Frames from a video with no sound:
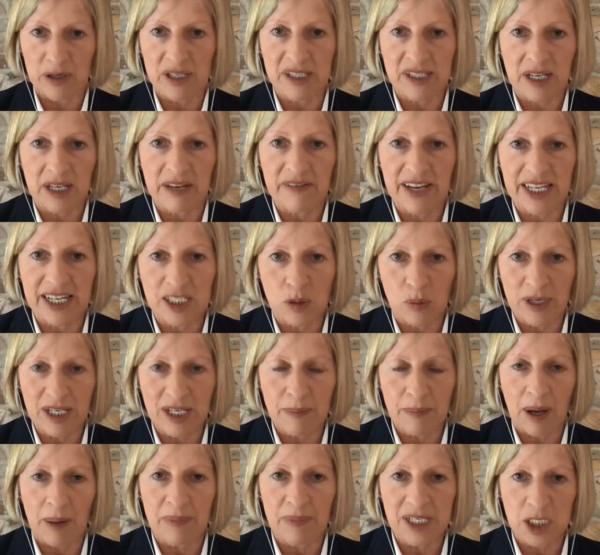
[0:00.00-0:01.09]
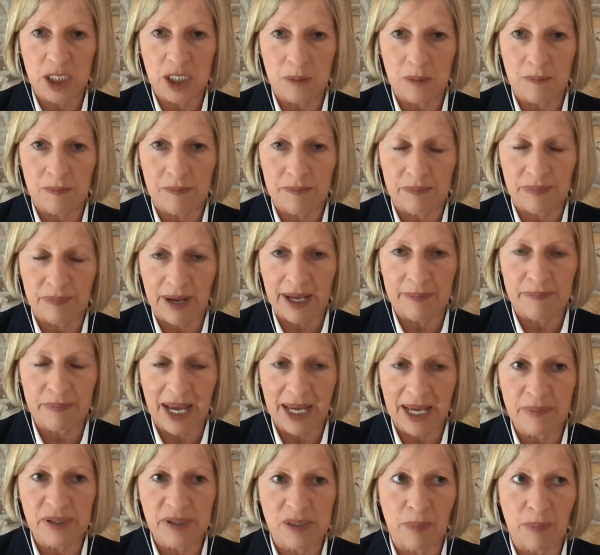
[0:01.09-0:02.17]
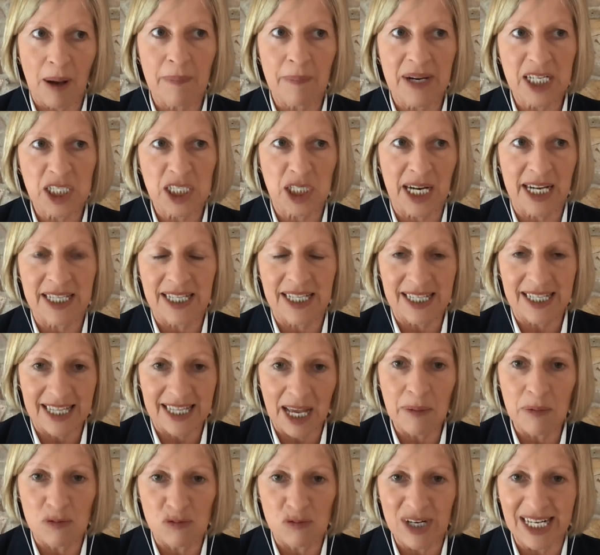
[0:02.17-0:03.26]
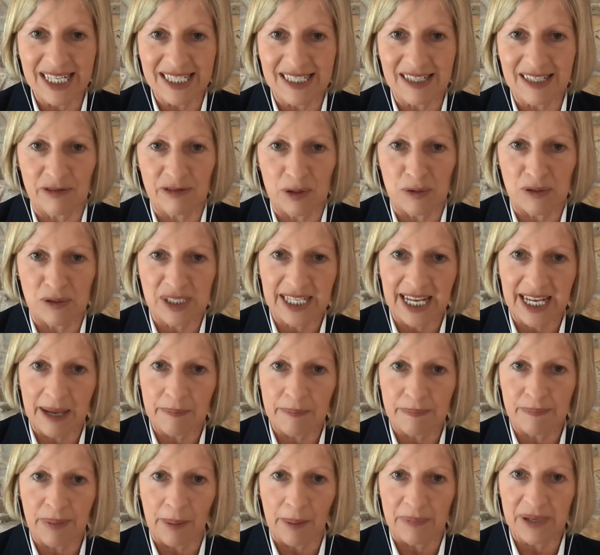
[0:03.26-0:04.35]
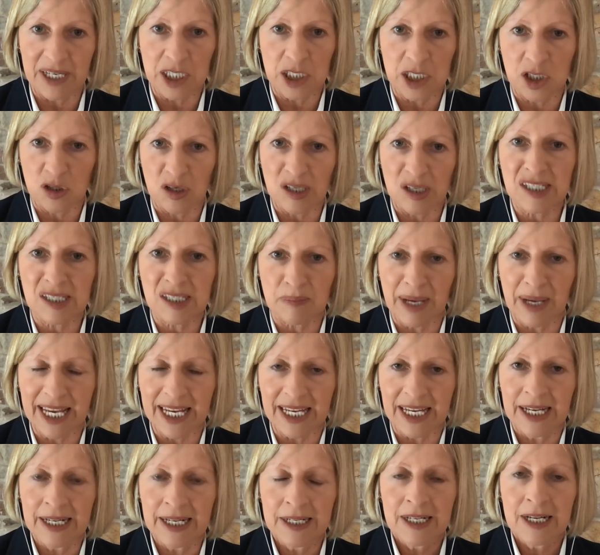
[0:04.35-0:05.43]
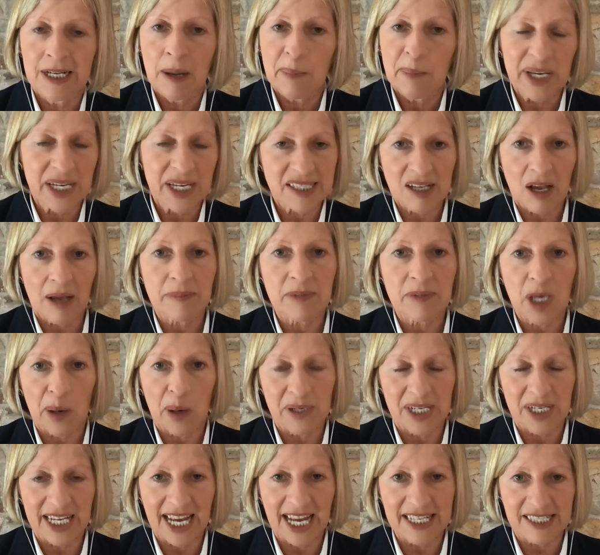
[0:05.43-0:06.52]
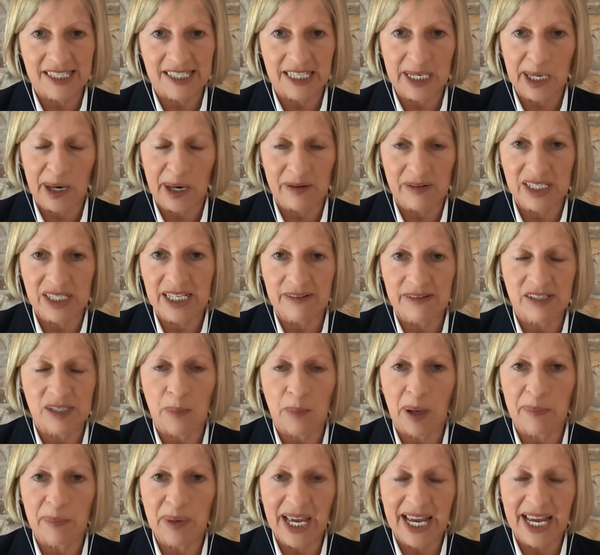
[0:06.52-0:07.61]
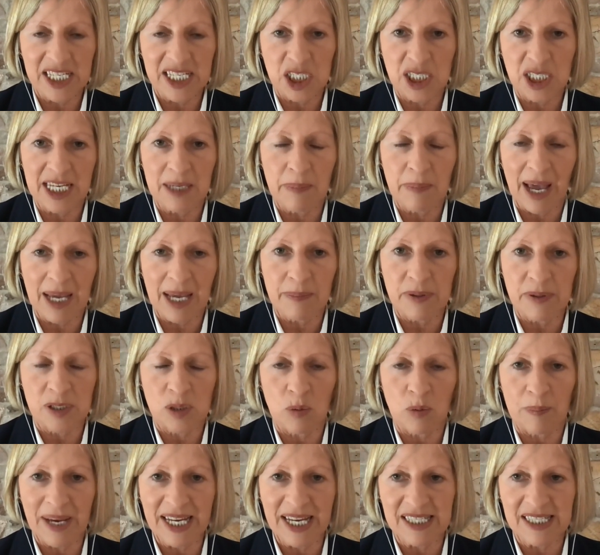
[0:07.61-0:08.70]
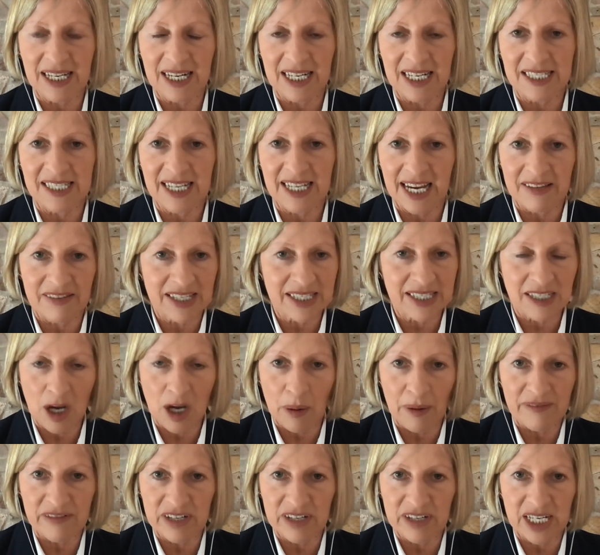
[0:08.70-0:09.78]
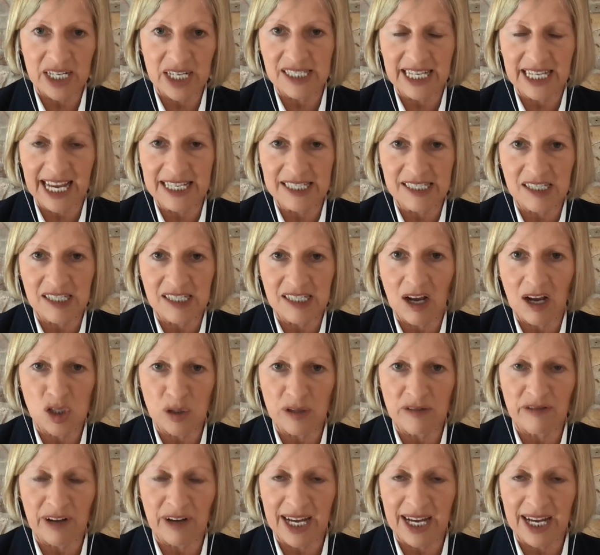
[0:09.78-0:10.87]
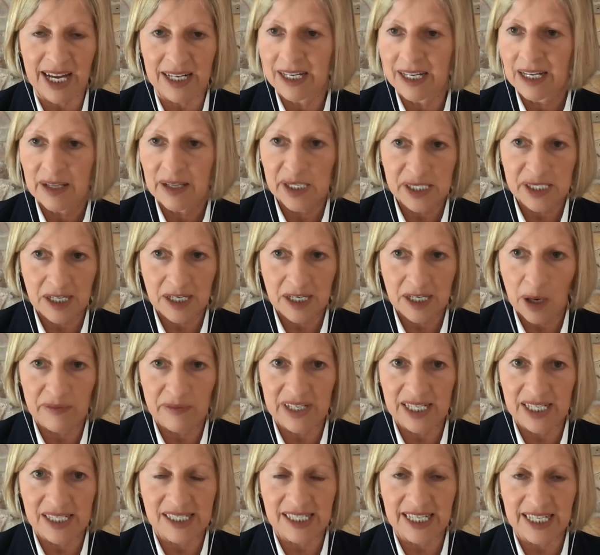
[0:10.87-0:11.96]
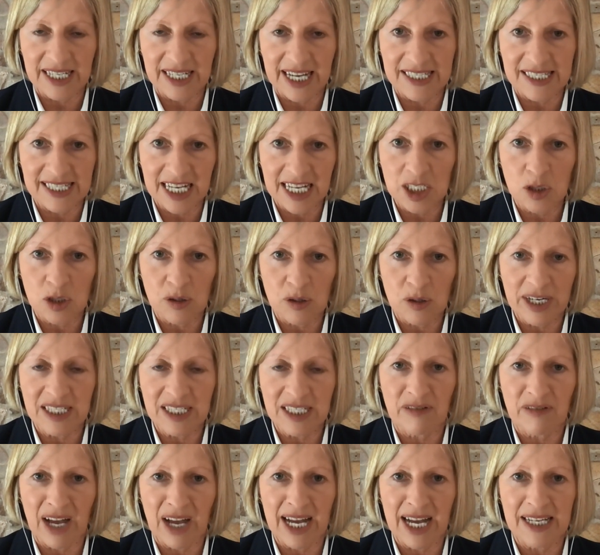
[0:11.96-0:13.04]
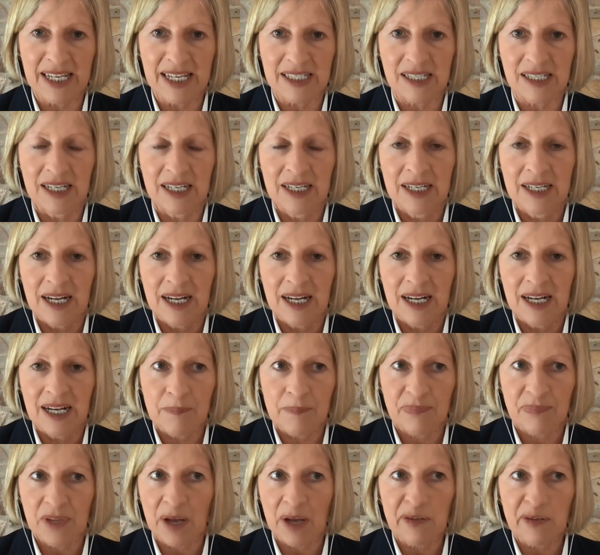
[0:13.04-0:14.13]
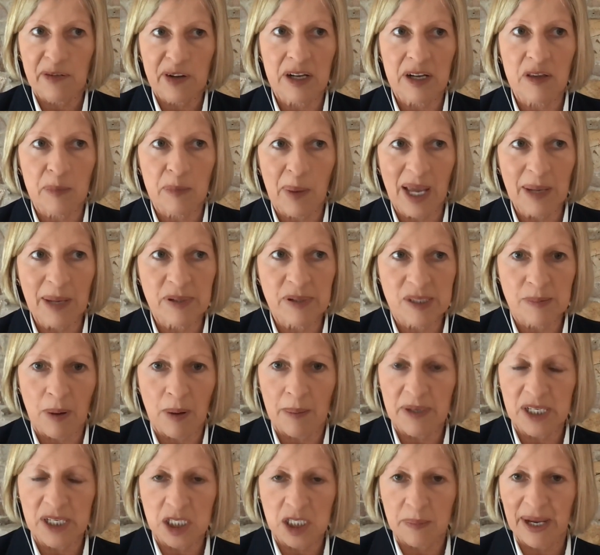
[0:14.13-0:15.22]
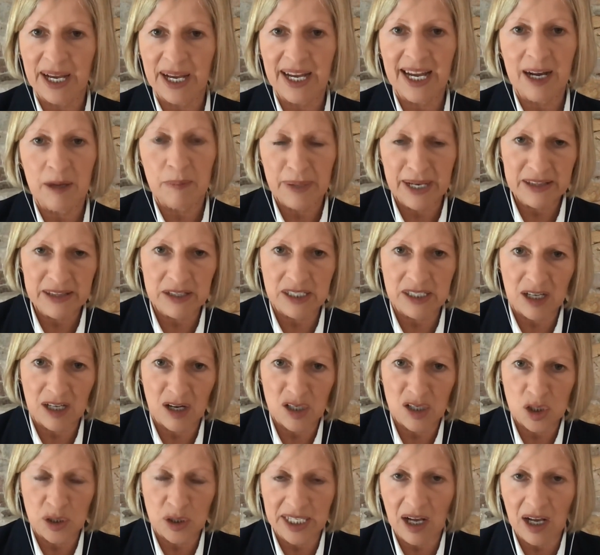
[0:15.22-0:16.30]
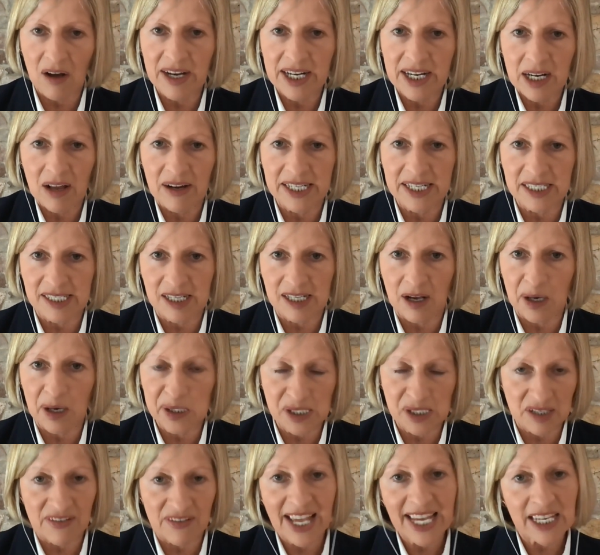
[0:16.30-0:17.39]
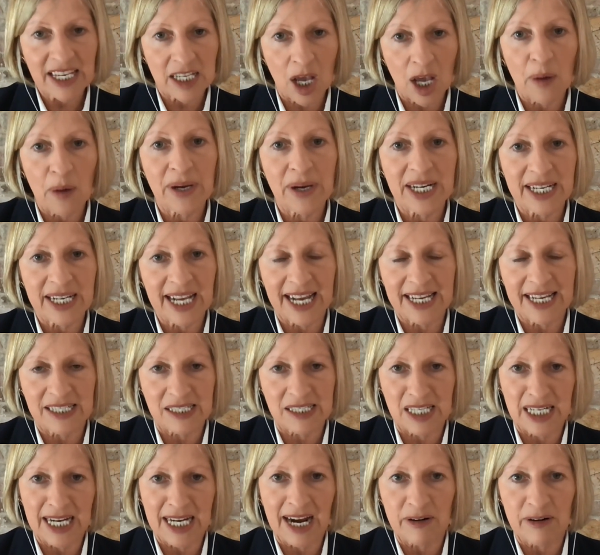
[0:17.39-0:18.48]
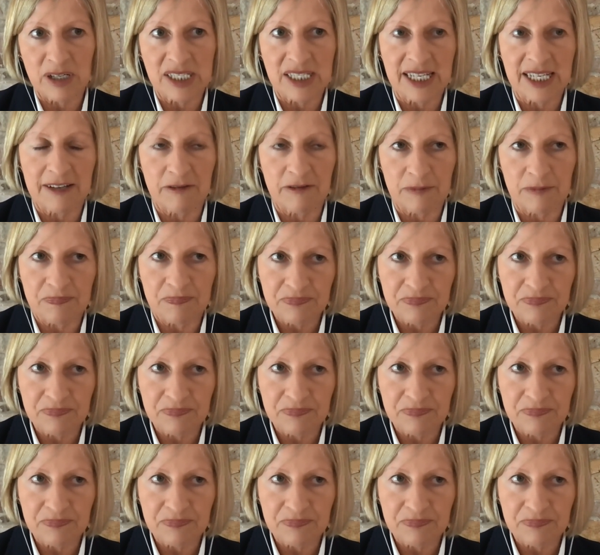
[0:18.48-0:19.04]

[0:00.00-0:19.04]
Because I've had twenty publish, p- papers published, and they were really difficult to get published, trust me, because I'm going against the narrative. So my PhD papers were basically saying there's no evidence against dietary fat. There's no evidence against saturated fat. Um, I've had other papers published about how bad the dietary guidelines are. So they're going against the narrative.